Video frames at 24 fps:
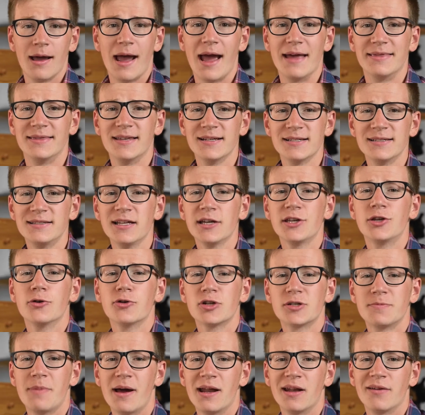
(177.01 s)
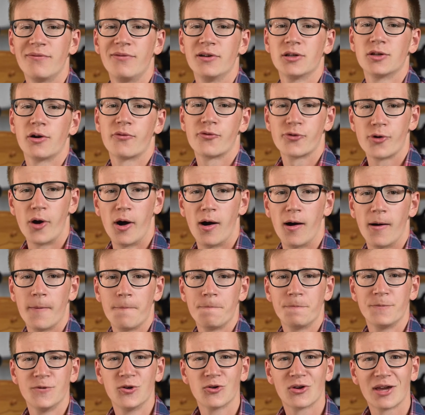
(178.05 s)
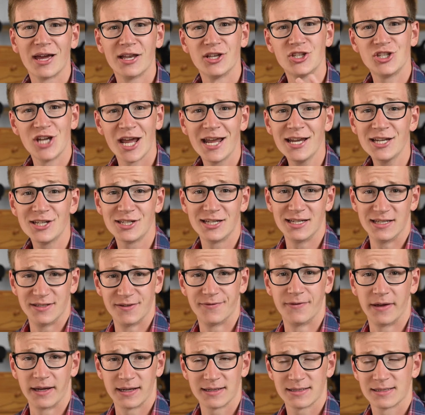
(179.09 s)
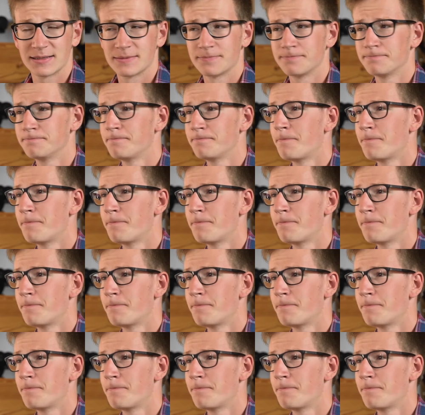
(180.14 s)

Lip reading: And this is the huge benefit of RAW. You can change these things.